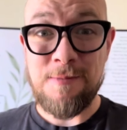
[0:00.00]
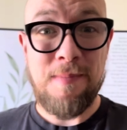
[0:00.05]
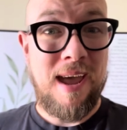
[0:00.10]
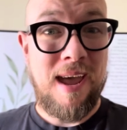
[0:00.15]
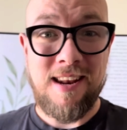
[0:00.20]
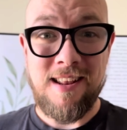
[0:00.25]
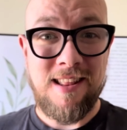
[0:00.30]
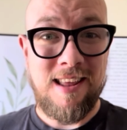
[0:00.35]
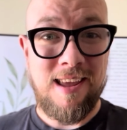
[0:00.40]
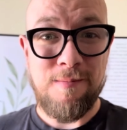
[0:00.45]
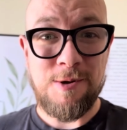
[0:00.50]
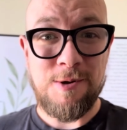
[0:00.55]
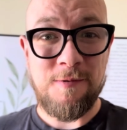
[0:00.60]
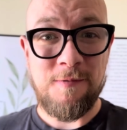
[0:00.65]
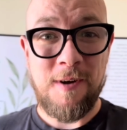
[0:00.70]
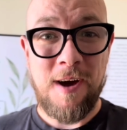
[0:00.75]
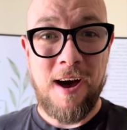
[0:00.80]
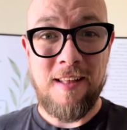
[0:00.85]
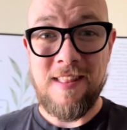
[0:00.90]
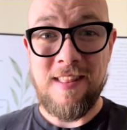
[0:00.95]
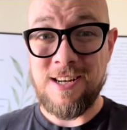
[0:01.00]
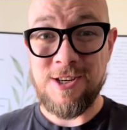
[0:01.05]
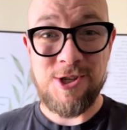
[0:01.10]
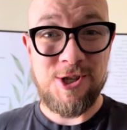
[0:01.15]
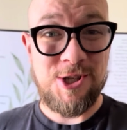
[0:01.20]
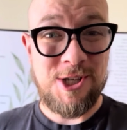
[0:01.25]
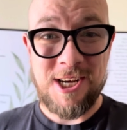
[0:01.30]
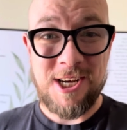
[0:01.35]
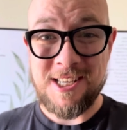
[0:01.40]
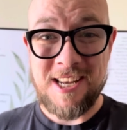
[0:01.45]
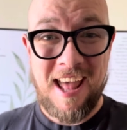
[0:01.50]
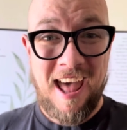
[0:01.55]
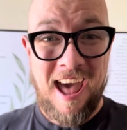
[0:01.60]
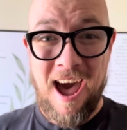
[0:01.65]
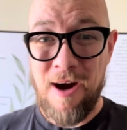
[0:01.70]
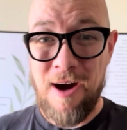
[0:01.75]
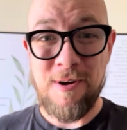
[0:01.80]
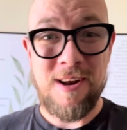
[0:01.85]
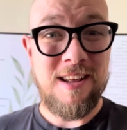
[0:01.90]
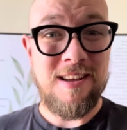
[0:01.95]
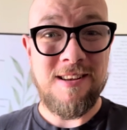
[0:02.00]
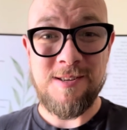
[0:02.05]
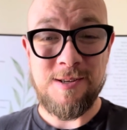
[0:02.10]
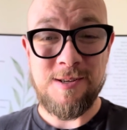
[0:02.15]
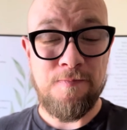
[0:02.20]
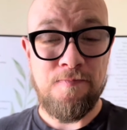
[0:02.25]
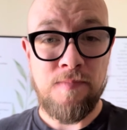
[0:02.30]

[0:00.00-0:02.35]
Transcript: made in the image of God. That's just how it is.